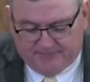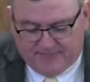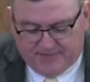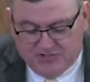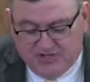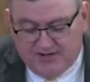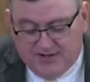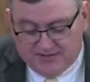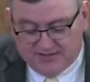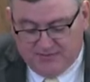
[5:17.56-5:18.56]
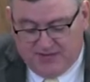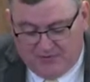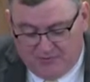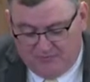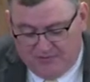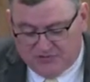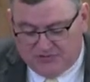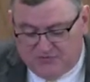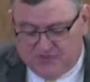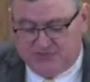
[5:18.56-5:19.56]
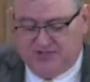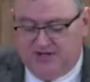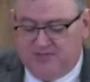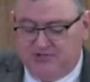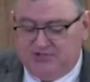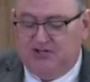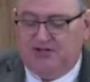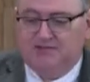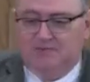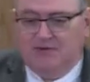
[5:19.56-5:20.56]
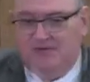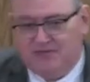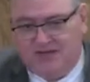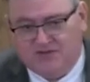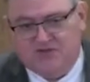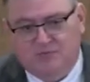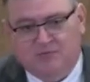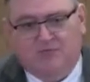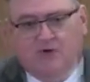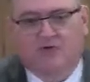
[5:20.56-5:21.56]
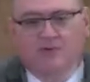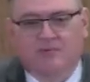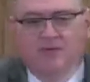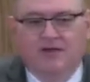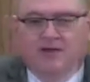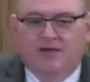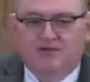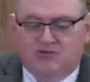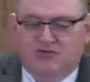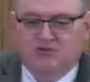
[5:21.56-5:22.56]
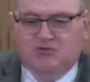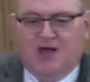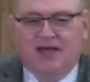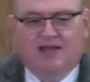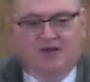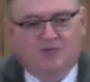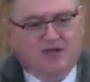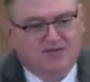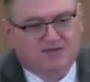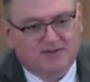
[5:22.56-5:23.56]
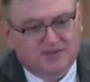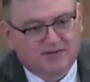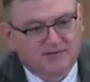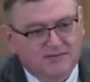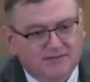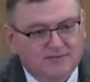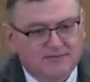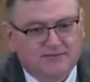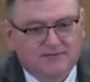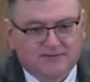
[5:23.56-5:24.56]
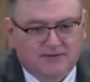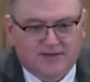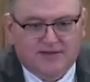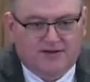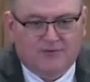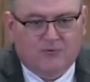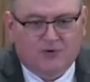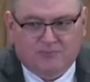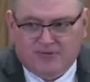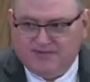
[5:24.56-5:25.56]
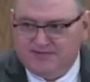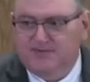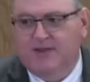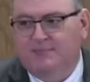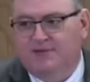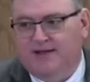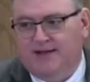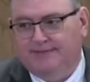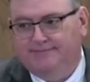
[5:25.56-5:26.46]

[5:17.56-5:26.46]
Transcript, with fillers: she had done some, I won't mention what she did, but she did some other things to provoke them. She was trying to get arrested to get a warm place to sleep tonight.